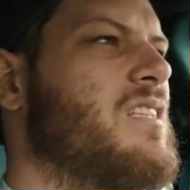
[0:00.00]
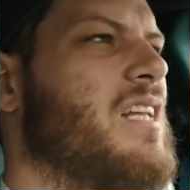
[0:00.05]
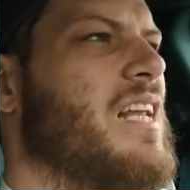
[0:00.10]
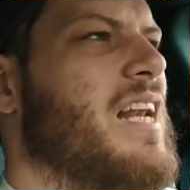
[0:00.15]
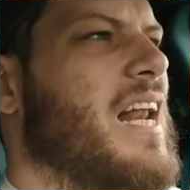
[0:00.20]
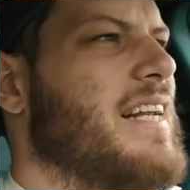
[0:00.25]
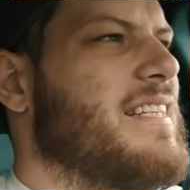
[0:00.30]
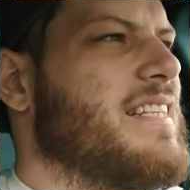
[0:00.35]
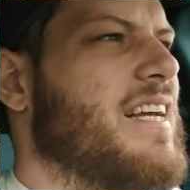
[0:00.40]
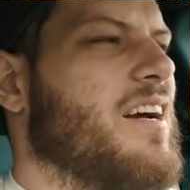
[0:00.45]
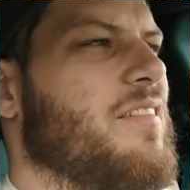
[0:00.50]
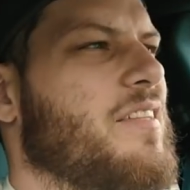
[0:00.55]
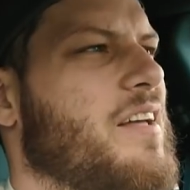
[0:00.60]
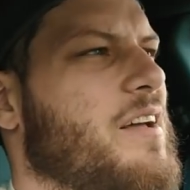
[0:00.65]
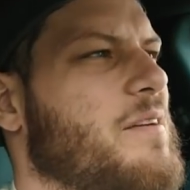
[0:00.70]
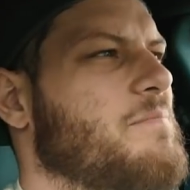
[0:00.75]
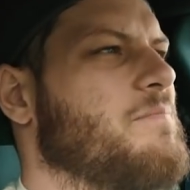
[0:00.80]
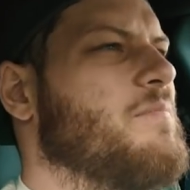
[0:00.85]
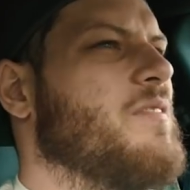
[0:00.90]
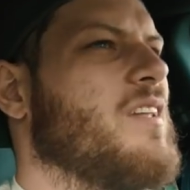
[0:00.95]
and I tell
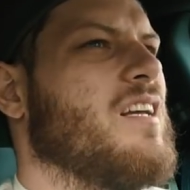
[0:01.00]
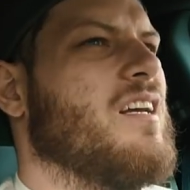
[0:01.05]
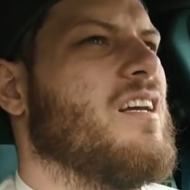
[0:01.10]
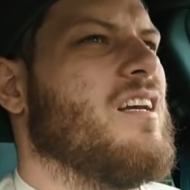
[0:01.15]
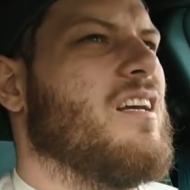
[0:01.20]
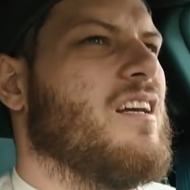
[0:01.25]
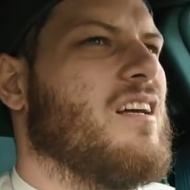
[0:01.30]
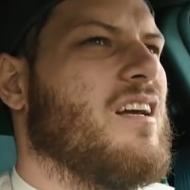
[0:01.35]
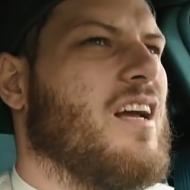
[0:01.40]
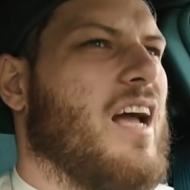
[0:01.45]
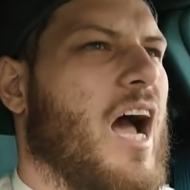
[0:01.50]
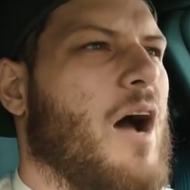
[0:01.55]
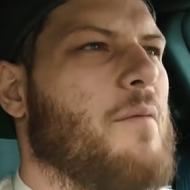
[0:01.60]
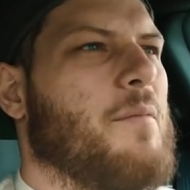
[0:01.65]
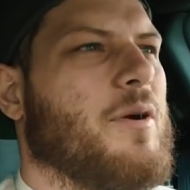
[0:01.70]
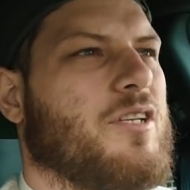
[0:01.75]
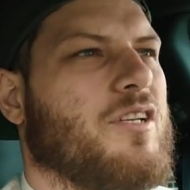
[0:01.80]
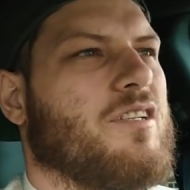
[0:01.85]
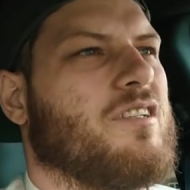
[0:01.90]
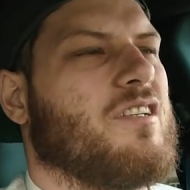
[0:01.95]
them how
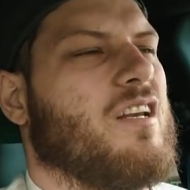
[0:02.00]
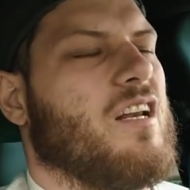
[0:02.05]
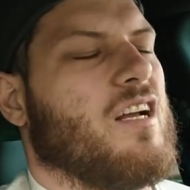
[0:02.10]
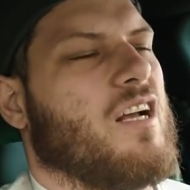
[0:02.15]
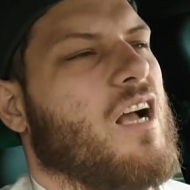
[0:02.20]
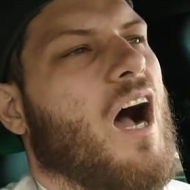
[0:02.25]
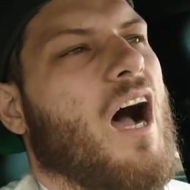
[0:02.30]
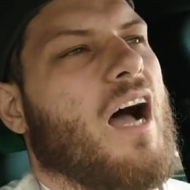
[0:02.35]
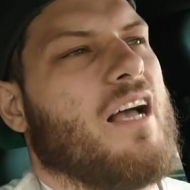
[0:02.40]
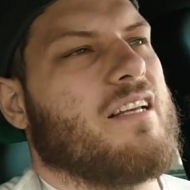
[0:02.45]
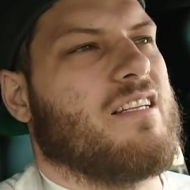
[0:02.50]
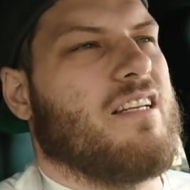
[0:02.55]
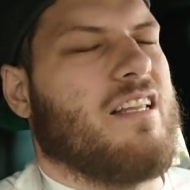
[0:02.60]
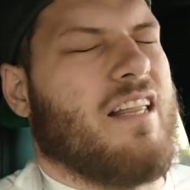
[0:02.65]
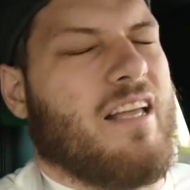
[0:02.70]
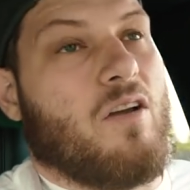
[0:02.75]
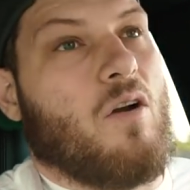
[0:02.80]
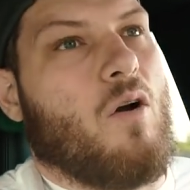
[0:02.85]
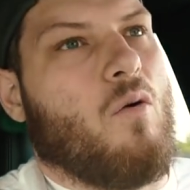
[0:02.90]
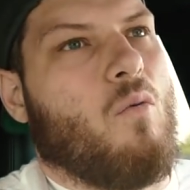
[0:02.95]
much it's gonna cost and
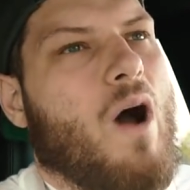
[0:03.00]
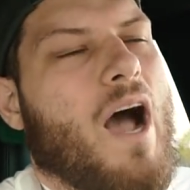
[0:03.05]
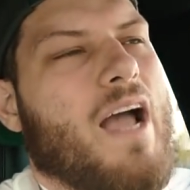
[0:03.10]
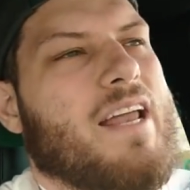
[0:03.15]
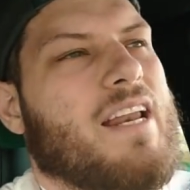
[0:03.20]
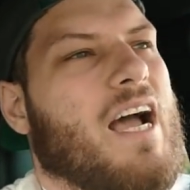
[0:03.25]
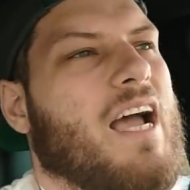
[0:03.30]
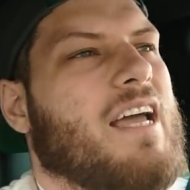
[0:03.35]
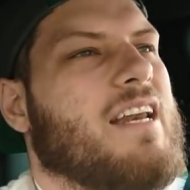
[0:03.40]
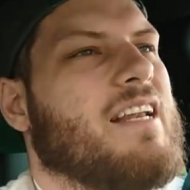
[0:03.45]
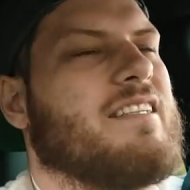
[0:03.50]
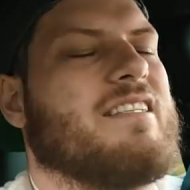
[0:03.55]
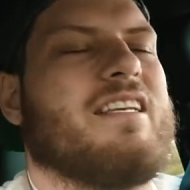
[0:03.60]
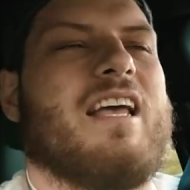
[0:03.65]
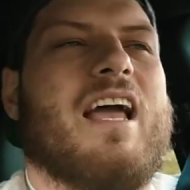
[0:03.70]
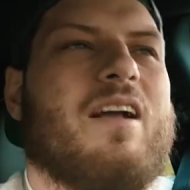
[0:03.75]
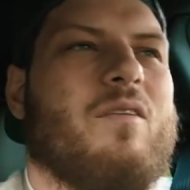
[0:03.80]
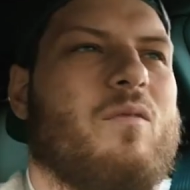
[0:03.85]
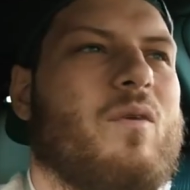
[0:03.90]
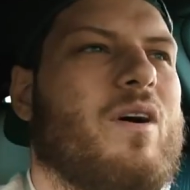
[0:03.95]
they go wide-eyed, it's
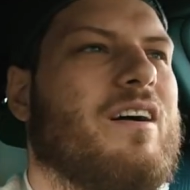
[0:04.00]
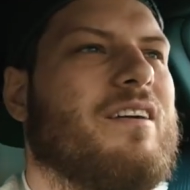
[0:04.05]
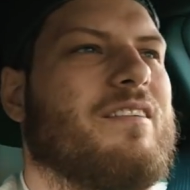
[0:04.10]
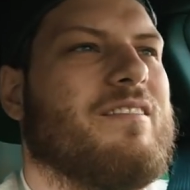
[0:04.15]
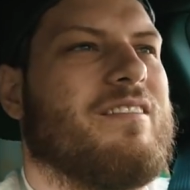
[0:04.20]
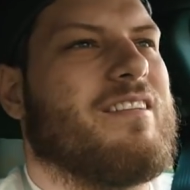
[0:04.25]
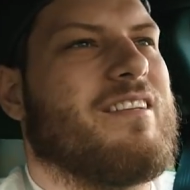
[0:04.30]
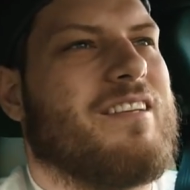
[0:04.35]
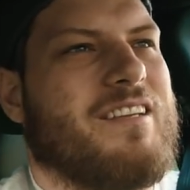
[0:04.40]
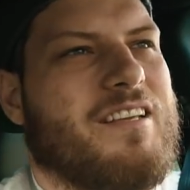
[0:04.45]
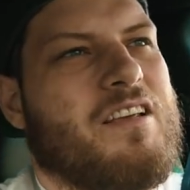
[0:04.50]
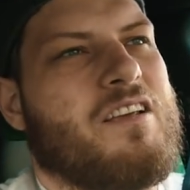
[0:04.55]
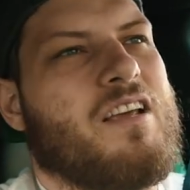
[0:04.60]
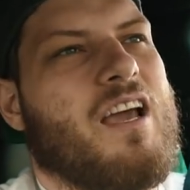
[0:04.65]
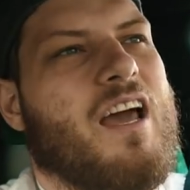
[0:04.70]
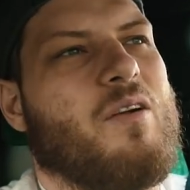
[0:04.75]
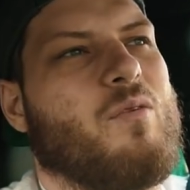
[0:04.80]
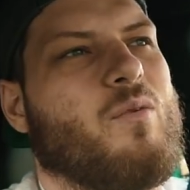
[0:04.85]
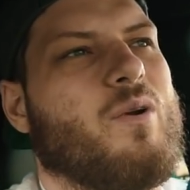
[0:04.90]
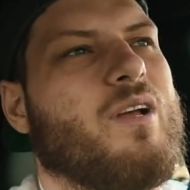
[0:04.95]
like, well, you
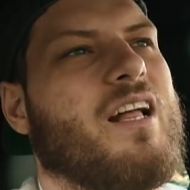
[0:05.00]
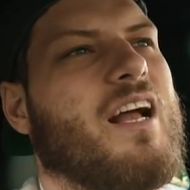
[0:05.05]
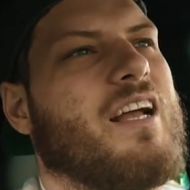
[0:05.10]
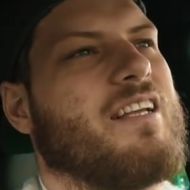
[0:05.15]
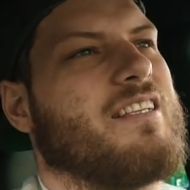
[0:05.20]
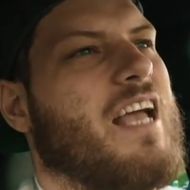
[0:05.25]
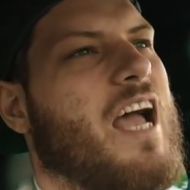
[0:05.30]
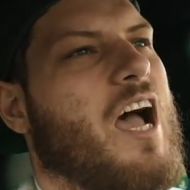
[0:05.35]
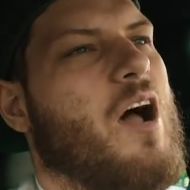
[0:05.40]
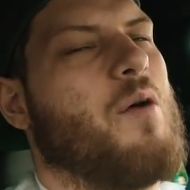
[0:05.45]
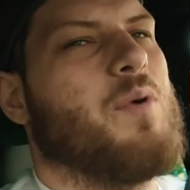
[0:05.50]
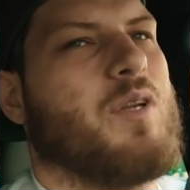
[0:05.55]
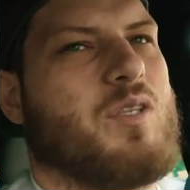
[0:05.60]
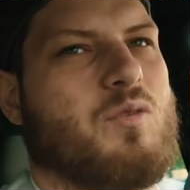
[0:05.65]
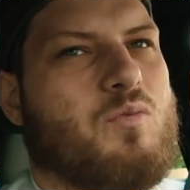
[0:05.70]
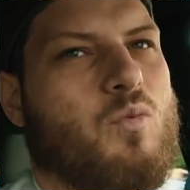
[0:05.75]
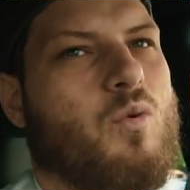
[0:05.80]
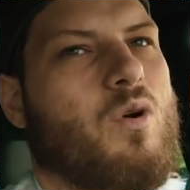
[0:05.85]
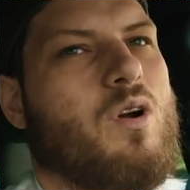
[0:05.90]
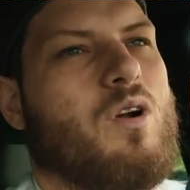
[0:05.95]
gotta realize how
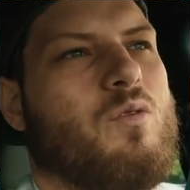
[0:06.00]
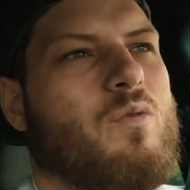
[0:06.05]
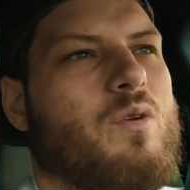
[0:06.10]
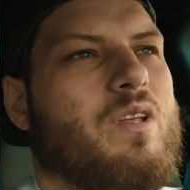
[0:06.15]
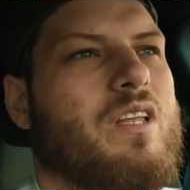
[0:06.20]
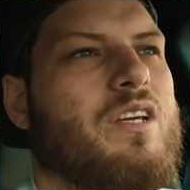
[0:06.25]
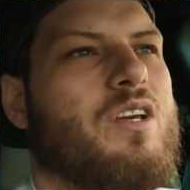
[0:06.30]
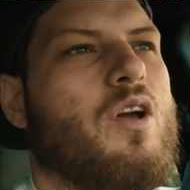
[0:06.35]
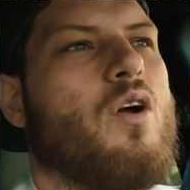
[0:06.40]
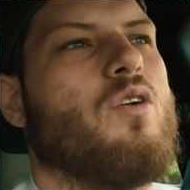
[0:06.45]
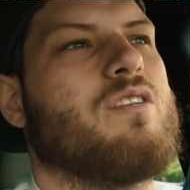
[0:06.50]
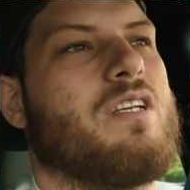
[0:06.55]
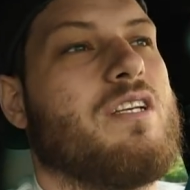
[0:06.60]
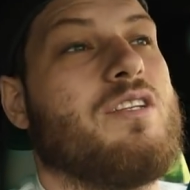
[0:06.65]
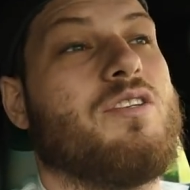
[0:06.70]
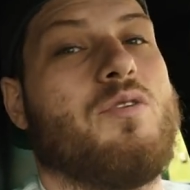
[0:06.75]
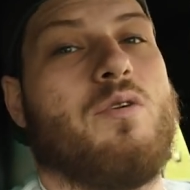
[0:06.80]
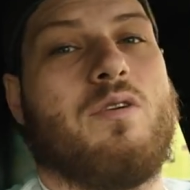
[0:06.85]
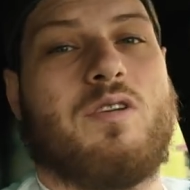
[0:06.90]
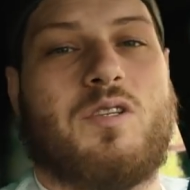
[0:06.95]
much work really goes
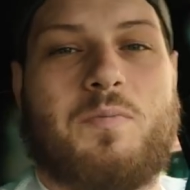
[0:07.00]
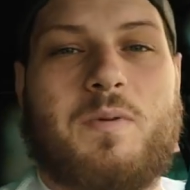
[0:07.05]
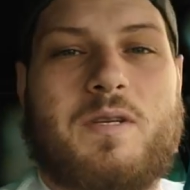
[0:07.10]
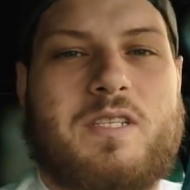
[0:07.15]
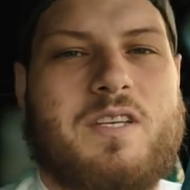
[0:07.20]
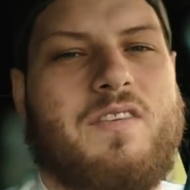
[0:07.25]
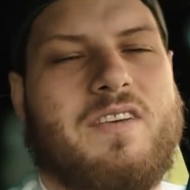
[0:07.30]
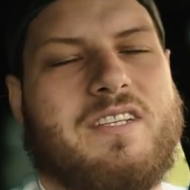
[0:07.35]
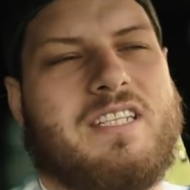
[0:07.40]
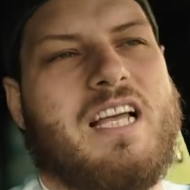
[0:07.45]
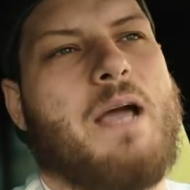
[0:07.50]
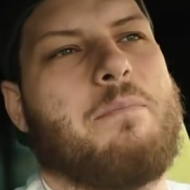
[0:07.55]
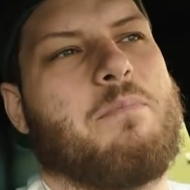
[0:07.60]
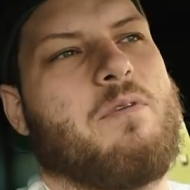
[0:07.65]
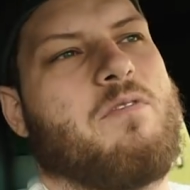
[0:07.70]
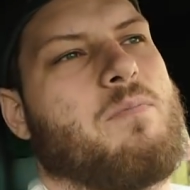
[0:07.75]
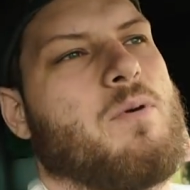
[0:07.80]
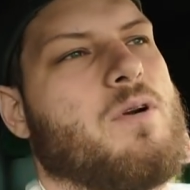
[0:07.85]
into a specific type of